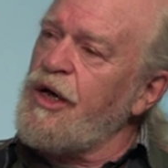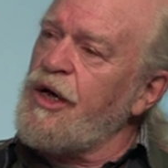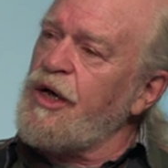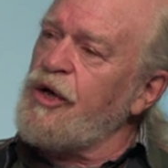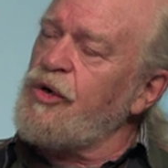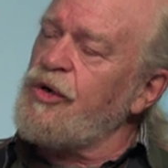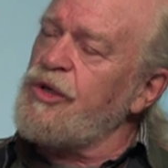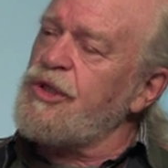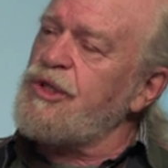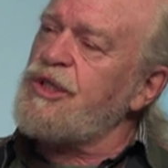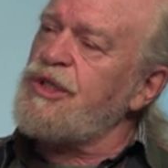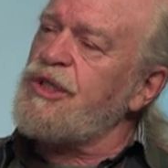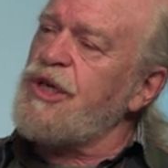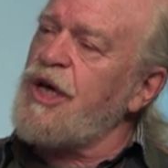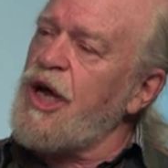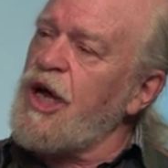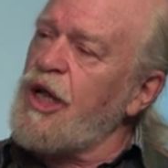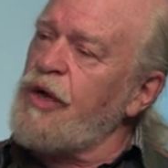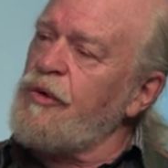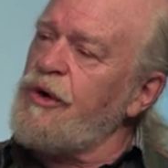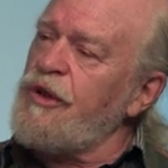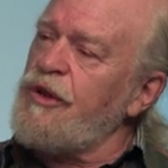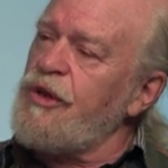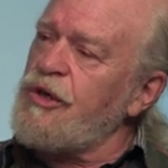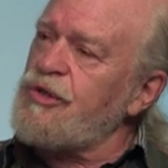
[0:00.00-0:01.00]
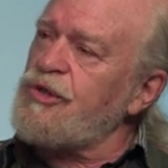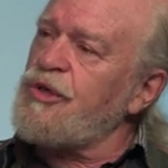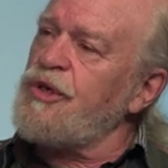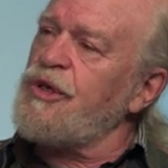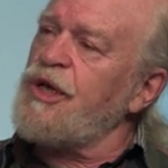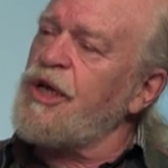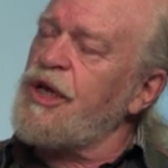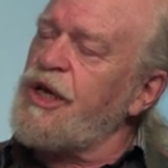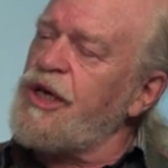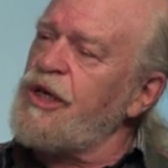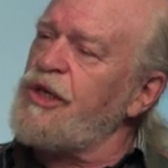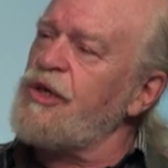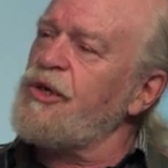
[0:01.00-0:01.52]
a good salary that's going
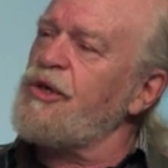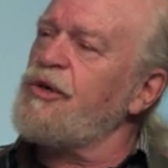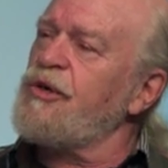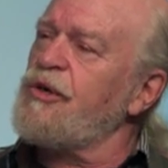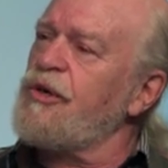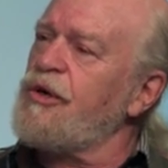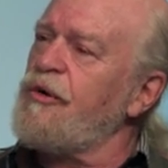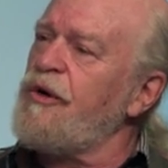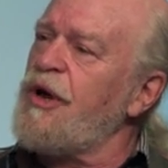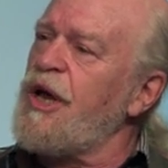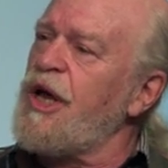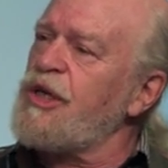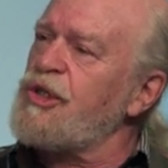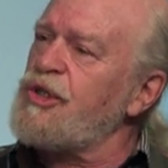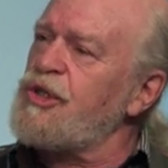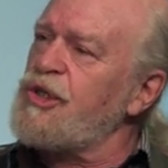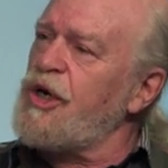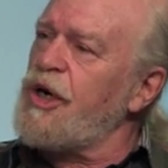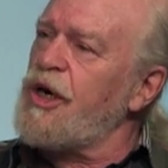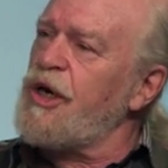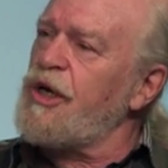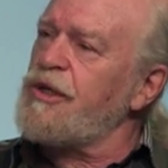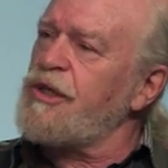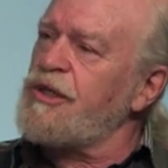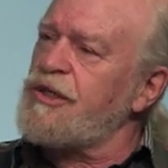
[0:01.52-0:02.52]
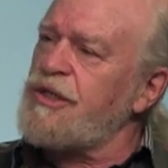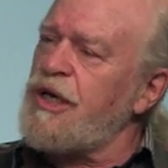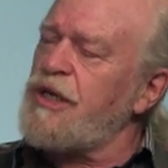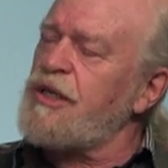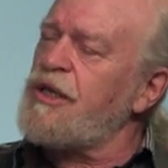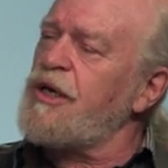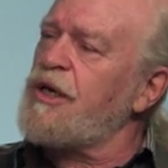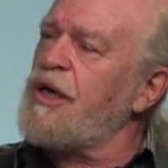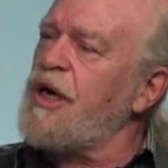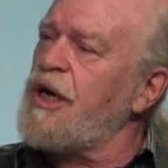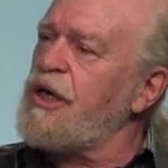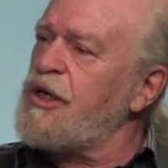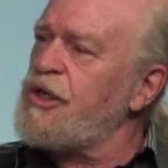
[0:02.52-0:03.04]
to kill your grandchild? Is that
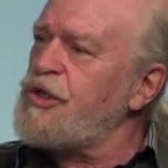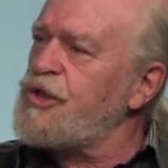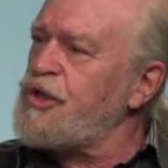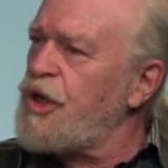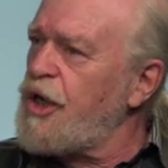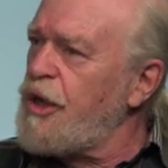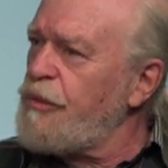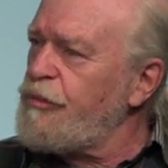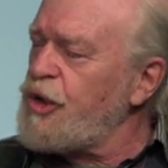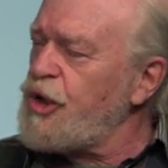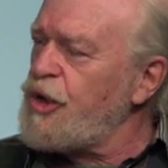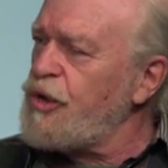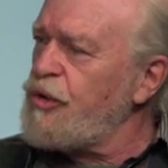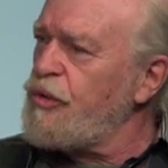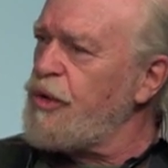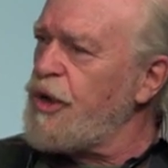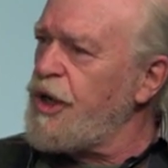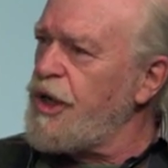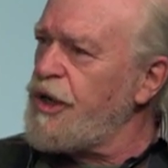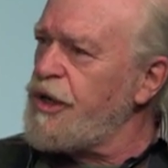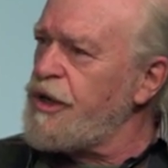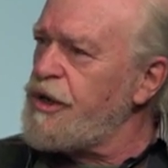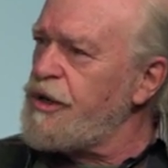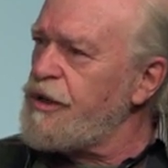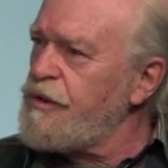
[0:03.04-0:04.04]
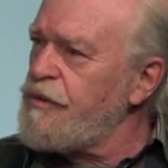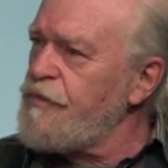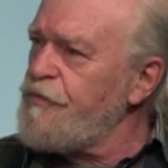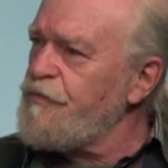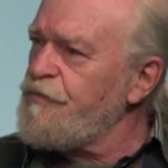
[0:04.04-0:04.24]
the kind of job you want?